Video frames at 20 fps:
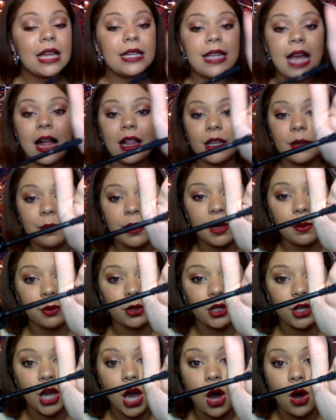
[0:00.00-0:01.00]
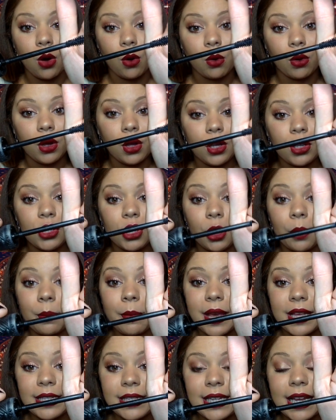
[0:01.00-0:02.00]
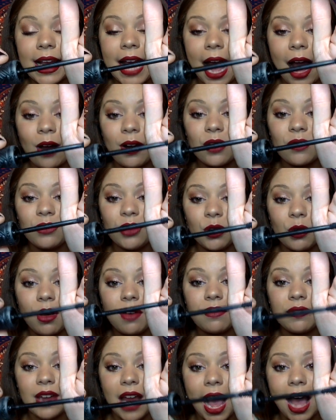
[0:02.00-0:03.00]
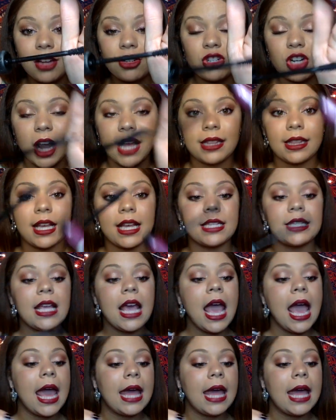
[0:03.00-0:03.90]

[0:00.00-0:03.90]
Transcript: telling people, yo, you're missing out if you have not tried this.